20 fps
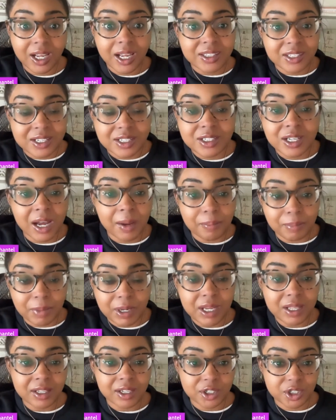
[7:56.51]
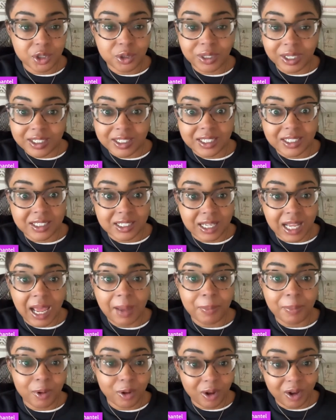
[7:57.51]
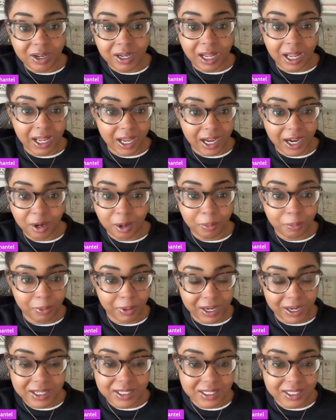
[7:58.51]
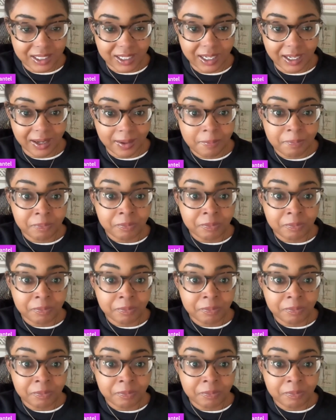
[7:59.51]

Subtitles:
does not mean that you get to slap on a higher price tag.